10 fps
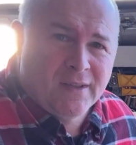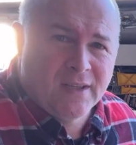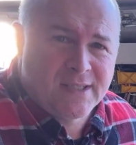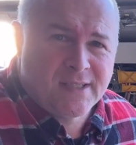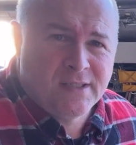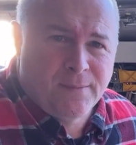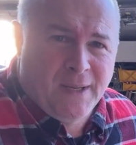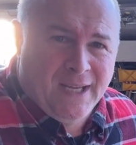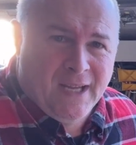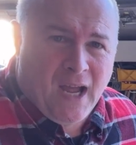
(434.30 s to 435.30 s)
listen to
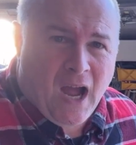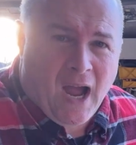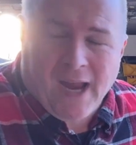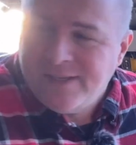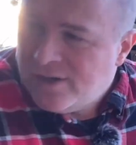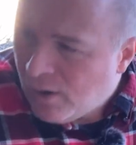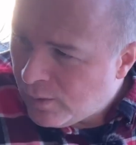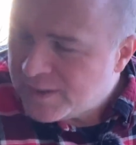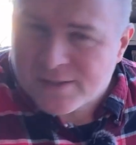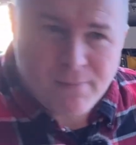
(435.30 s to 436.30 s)
me. I
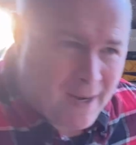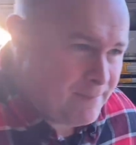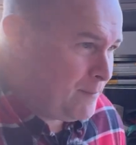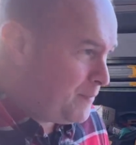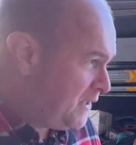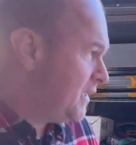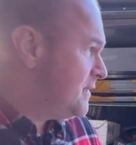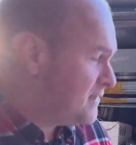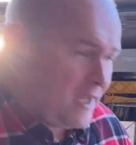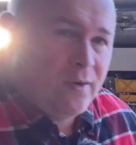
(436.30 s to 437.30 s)
know this might be beating a
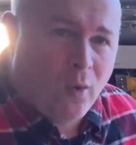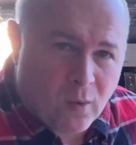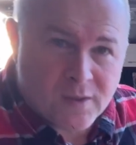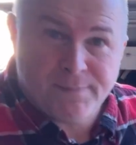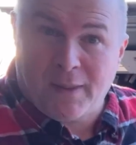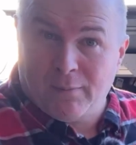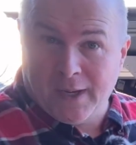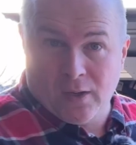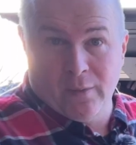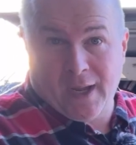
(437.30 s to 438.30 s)
dead horse. By the way,
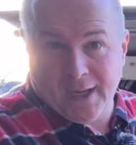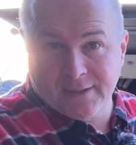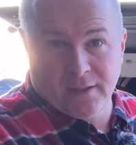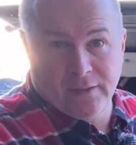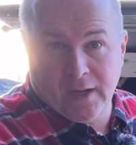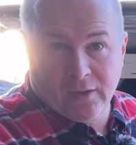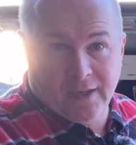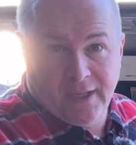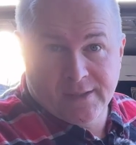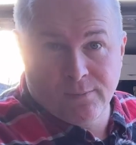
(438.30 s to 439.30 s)
going to Iceland later,
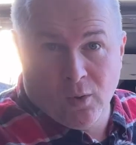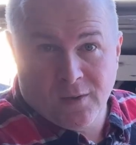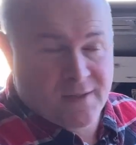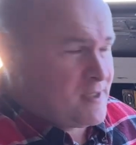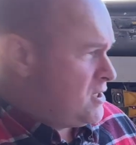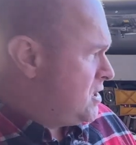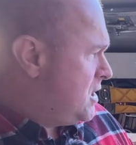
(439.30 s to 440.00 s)
going to eat some horse.